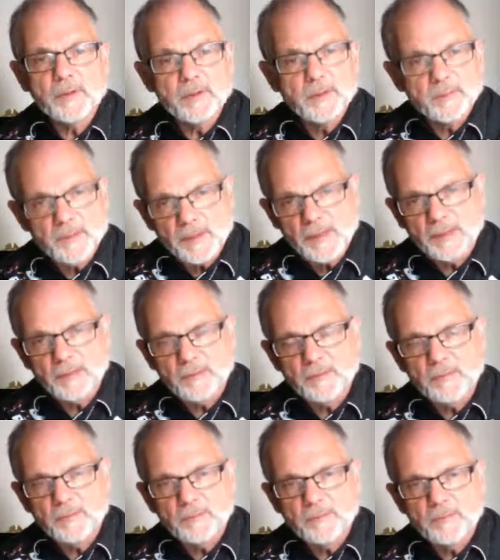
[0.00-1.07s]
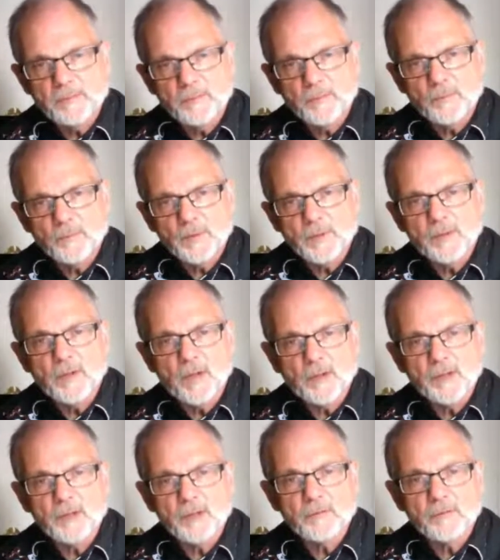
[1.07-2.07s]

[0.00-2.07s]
debate with Dr.